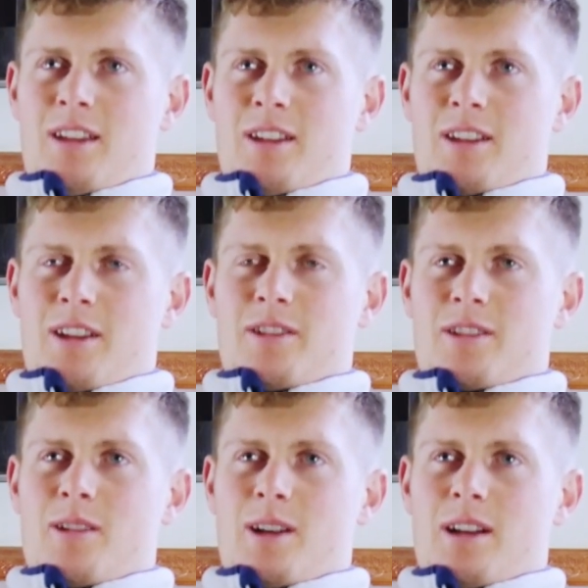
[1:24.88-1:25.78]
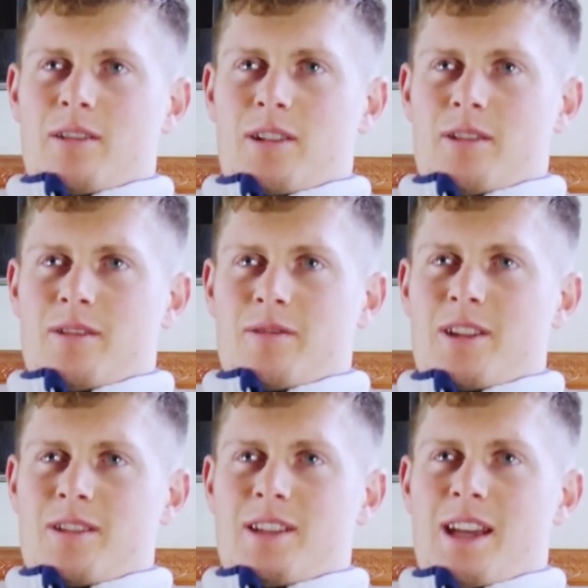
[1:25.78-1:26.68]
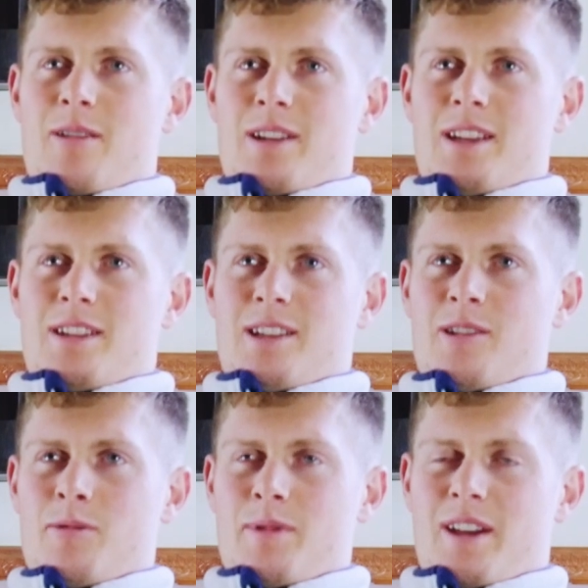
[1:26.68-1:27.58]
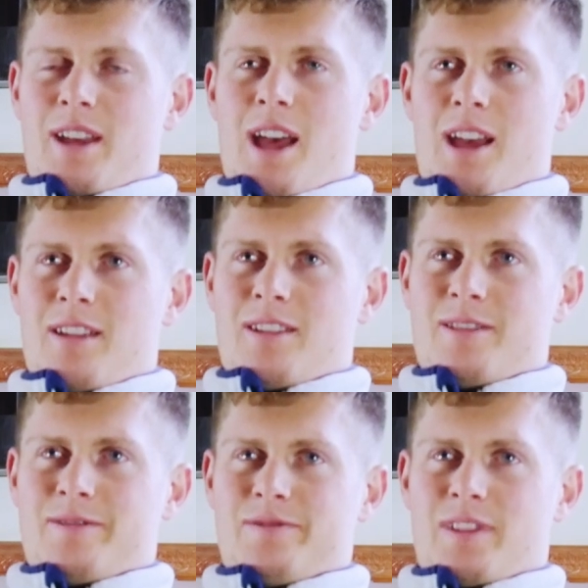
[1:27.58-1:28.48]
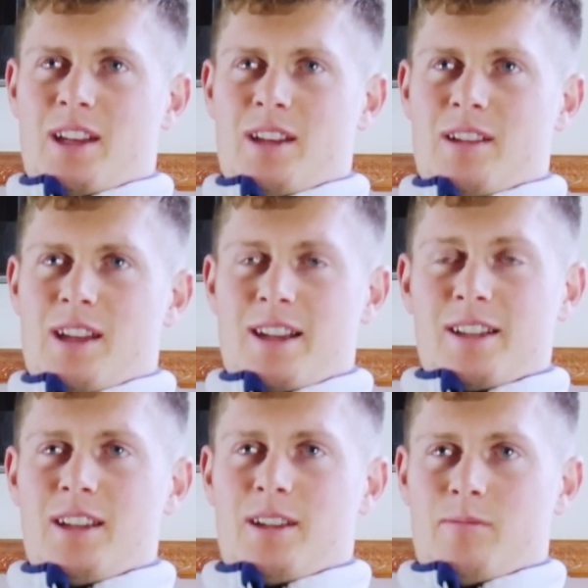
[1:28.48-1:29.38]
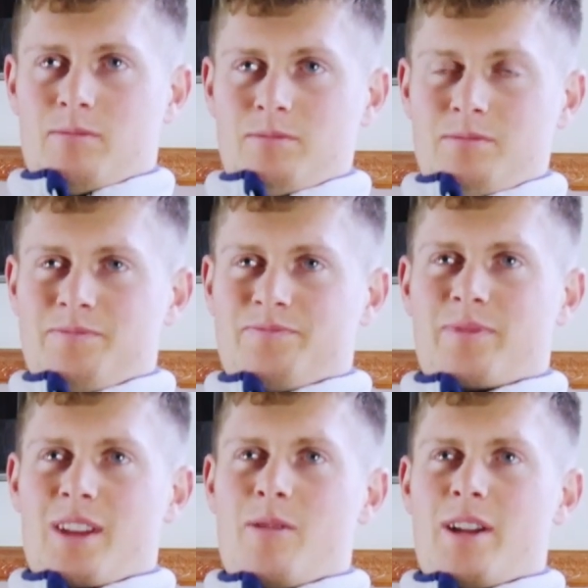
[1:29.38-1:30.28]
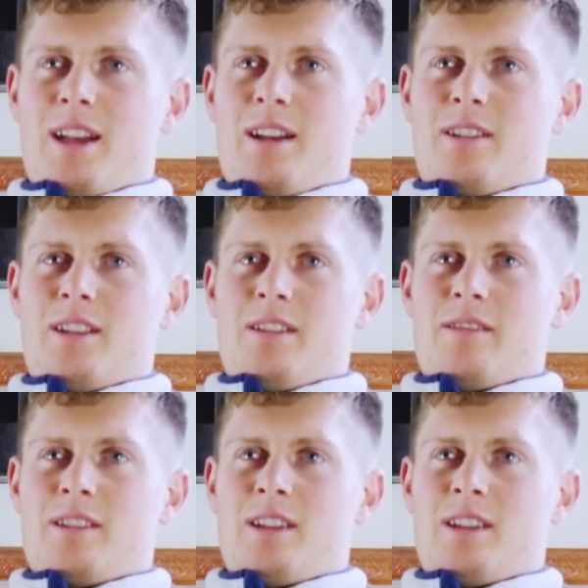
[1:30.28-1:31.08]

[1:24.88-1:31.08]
you know, just go out, go and see how it is, it'll all be okay. And I did. I went out and